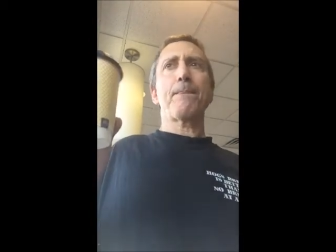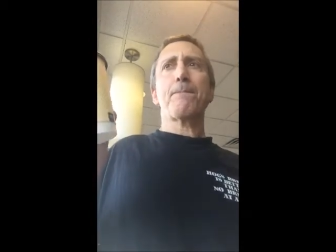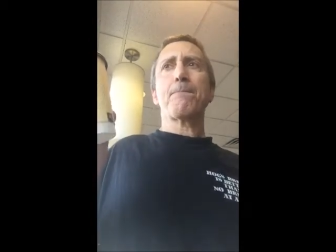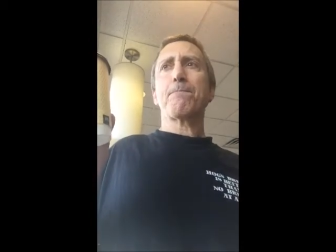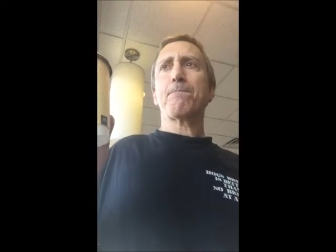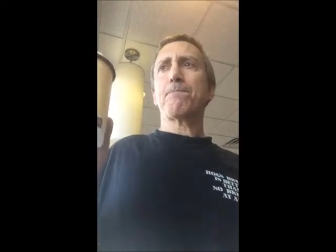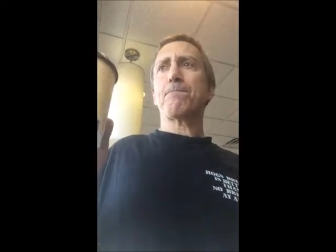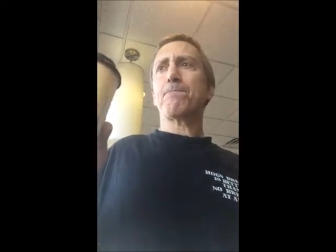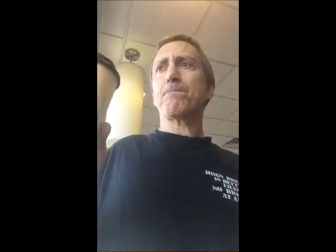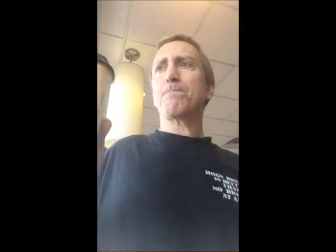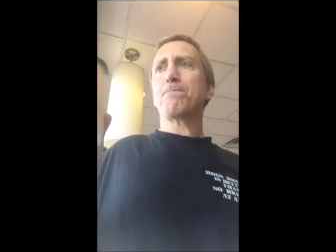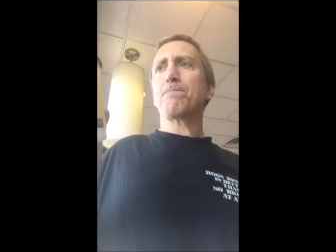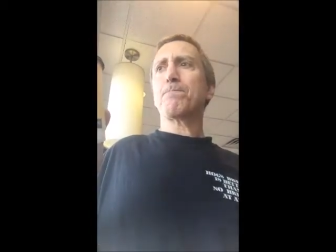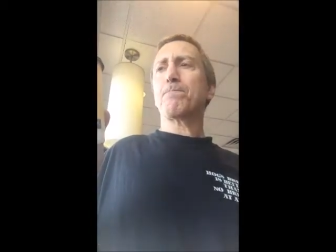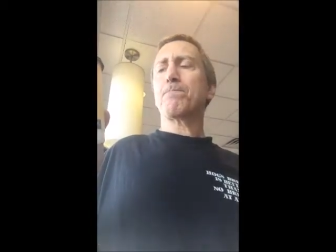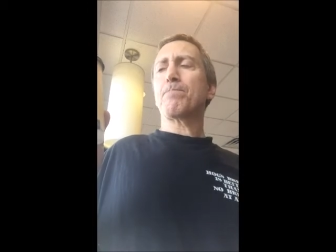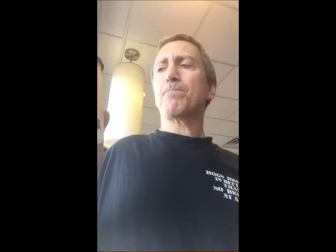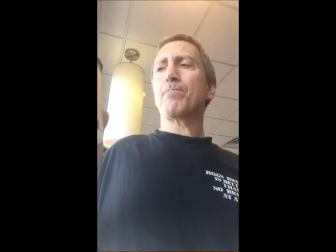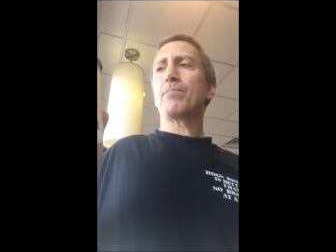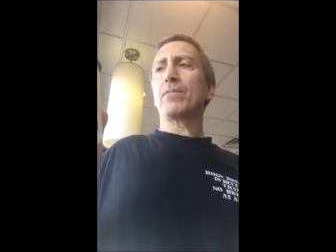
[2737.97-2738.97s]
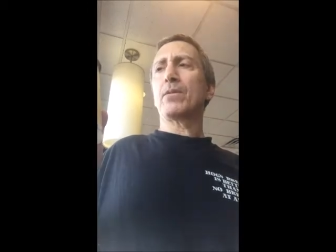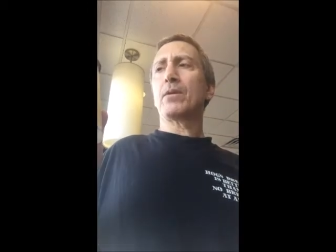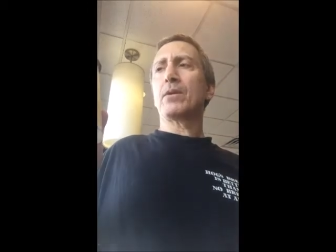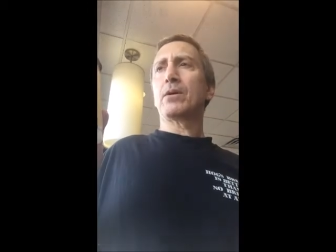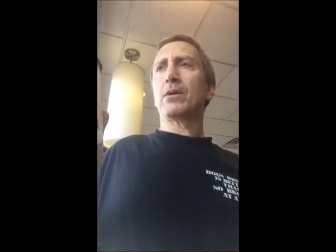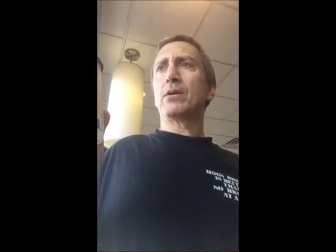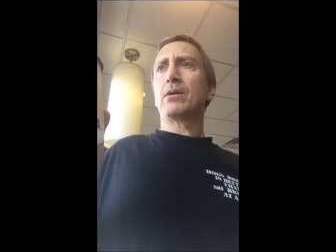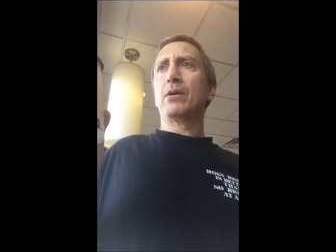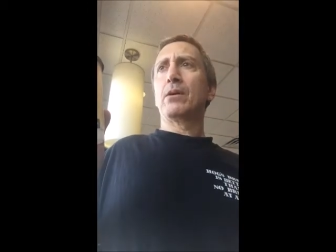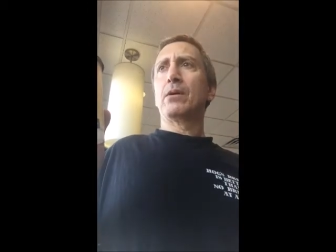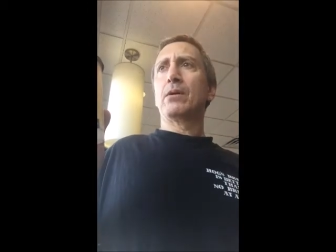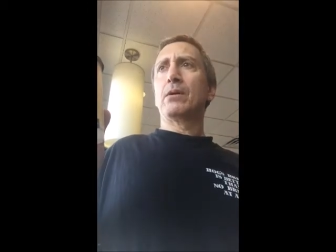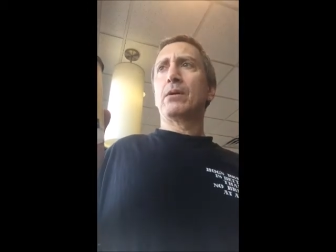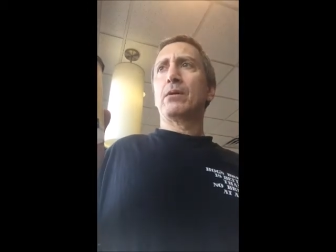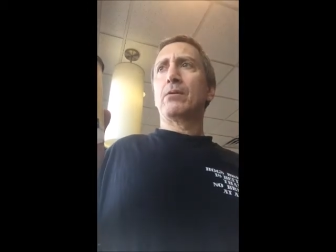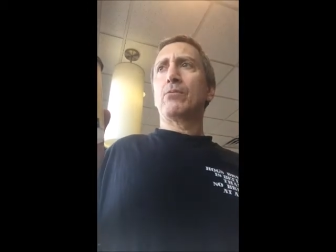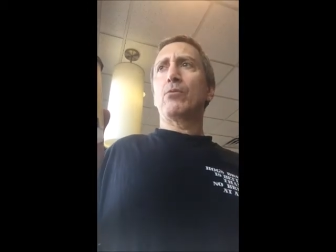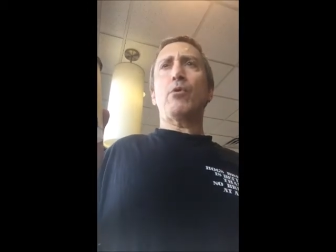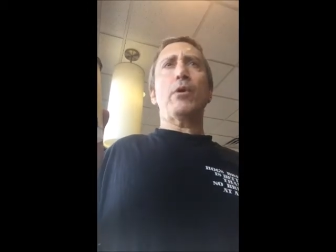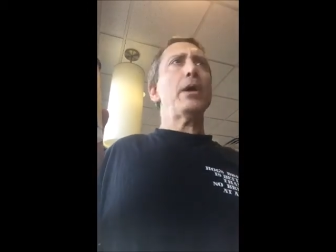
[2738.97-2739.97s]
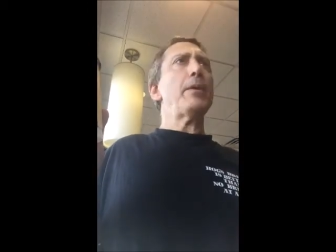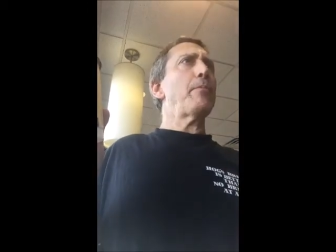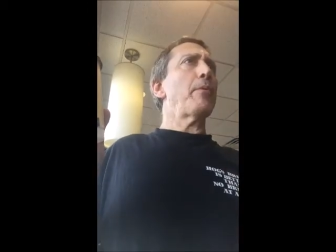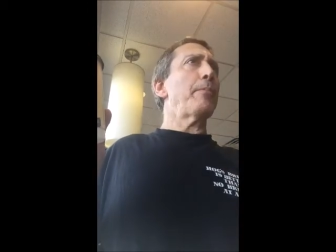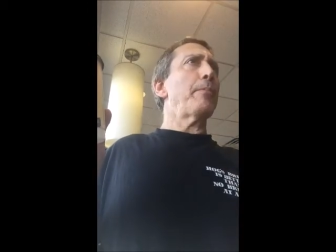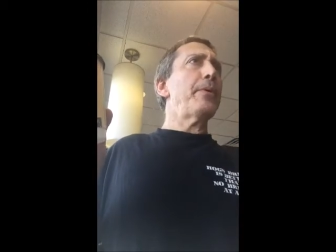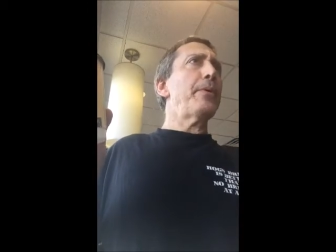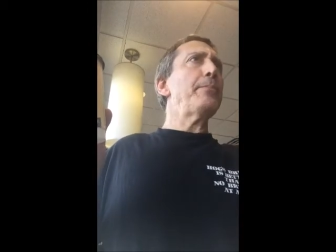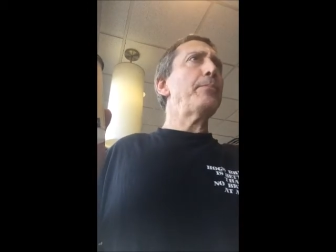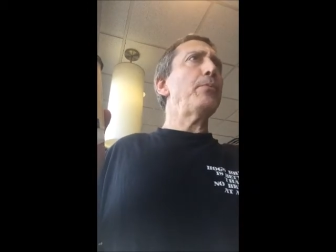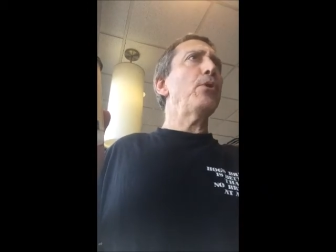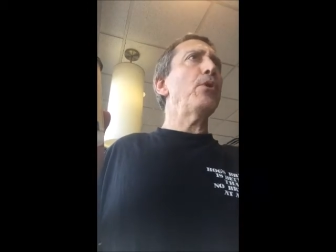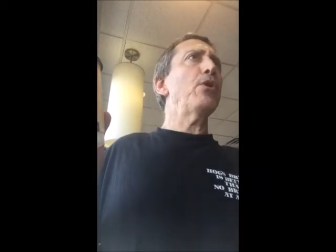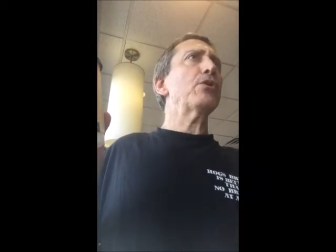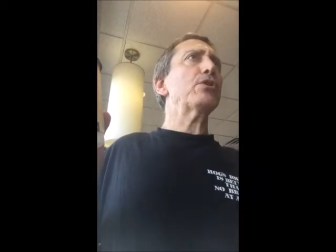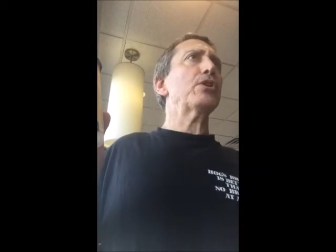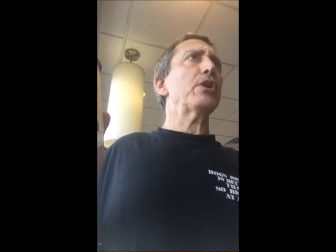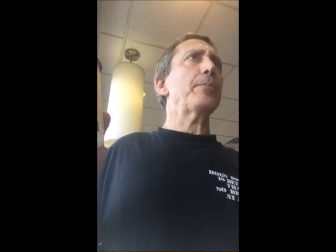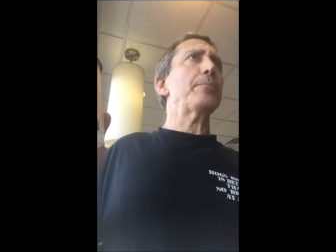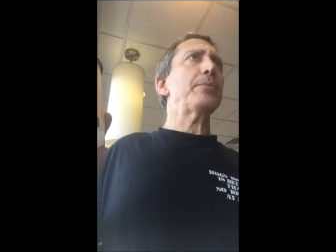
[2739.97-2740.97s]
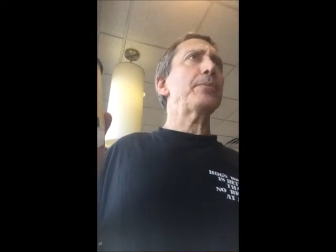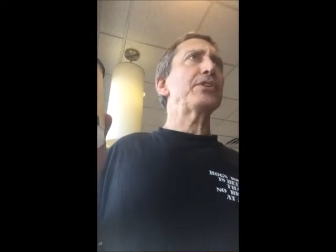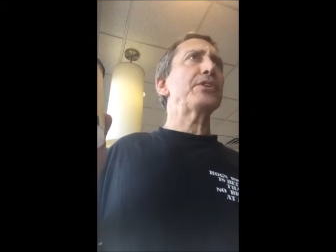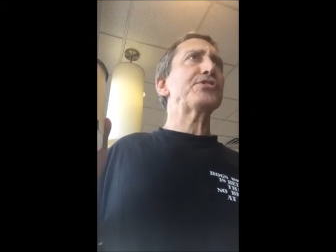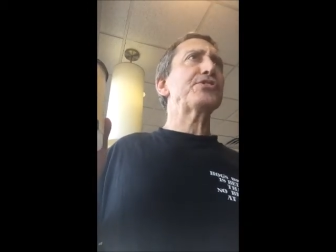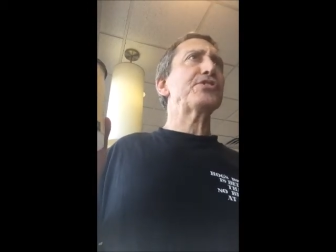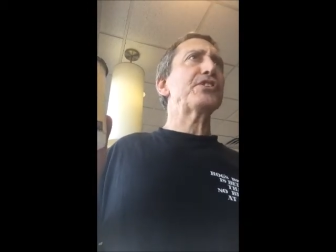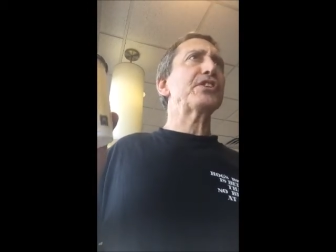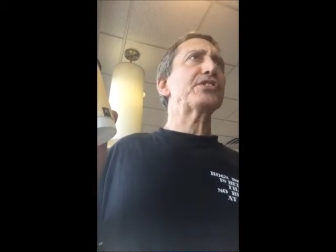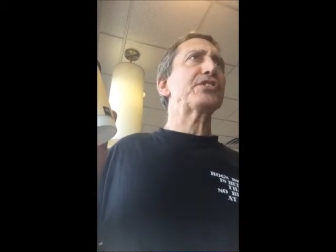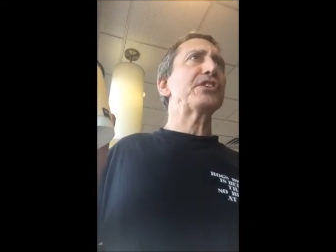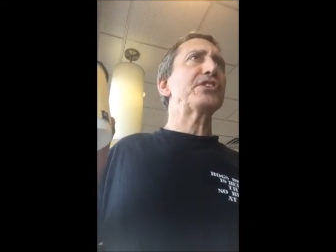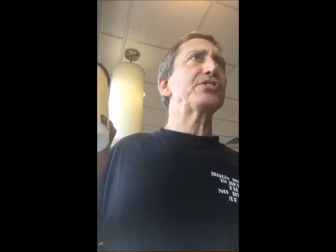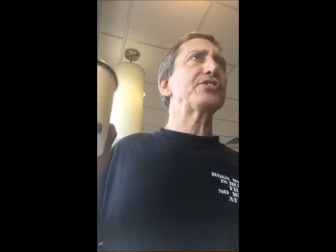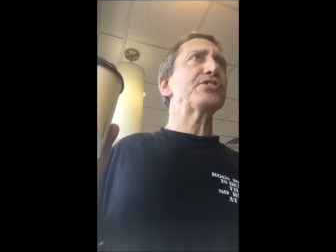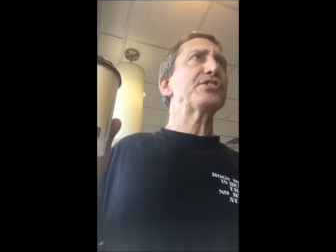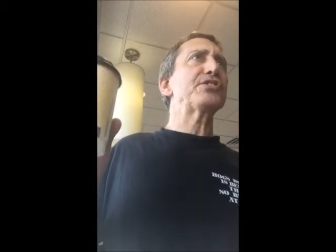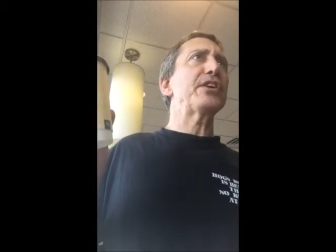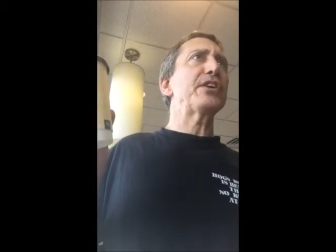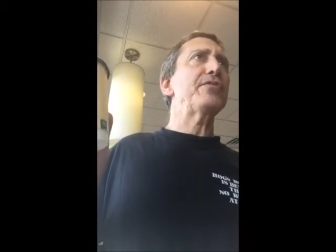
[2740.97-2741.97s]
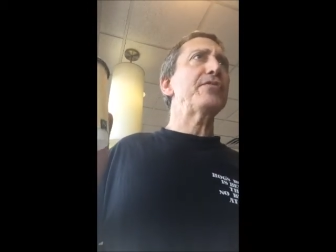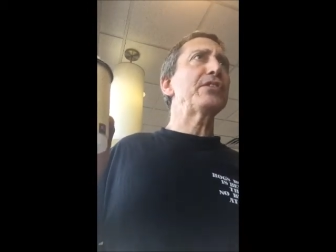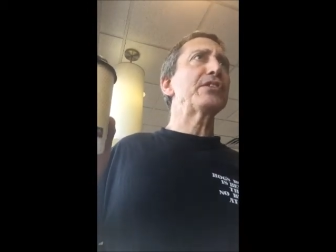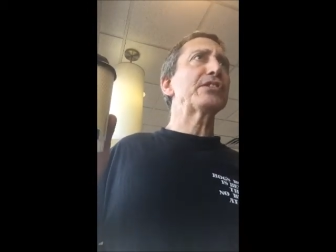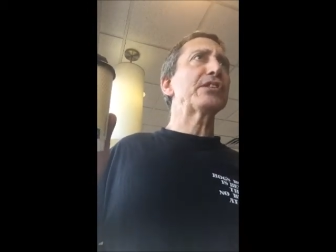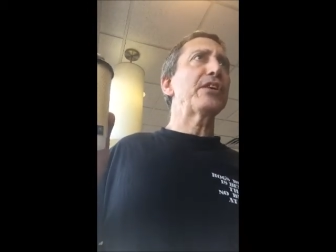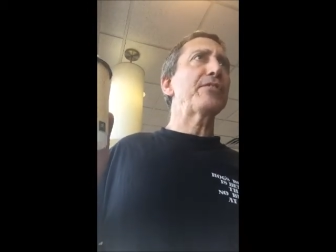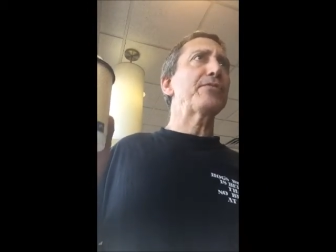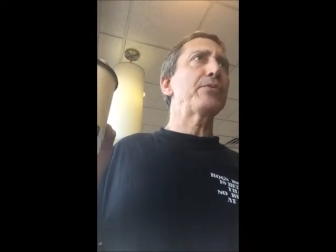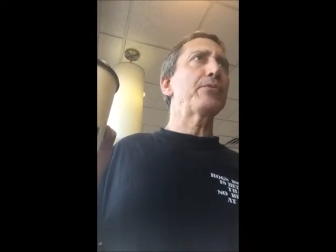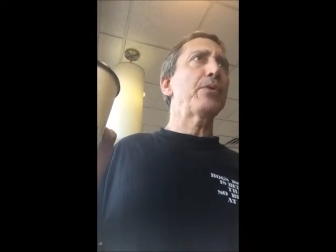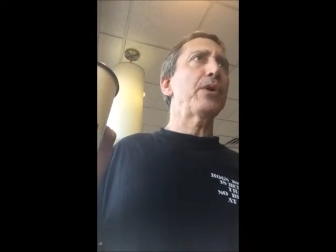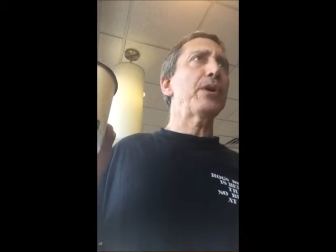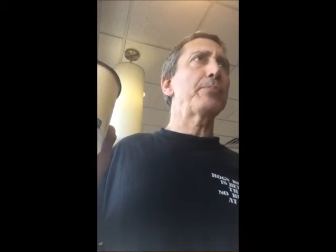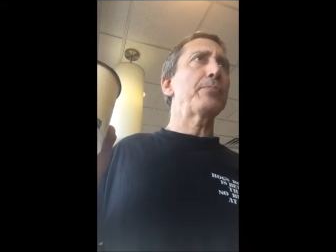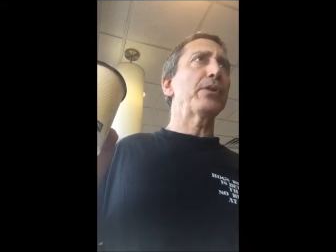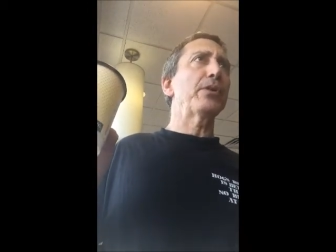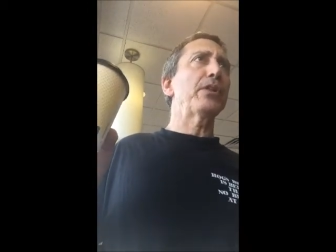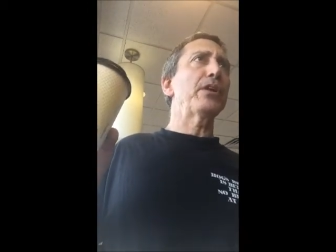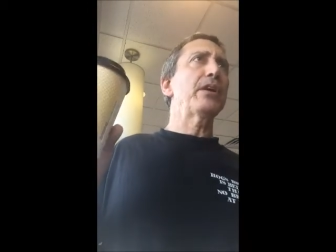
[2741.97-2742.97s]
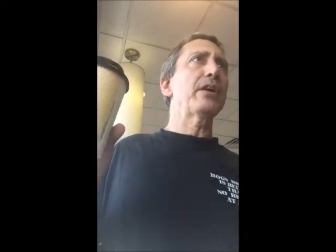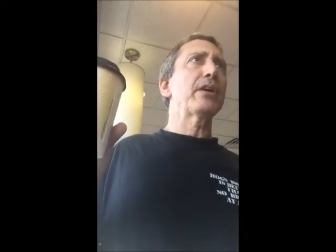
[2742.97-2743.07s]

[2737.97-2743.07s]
You said today. It's always been done. Well, yeah, but people hooked up in the '60s and '70s, left and right, yeah, Billy.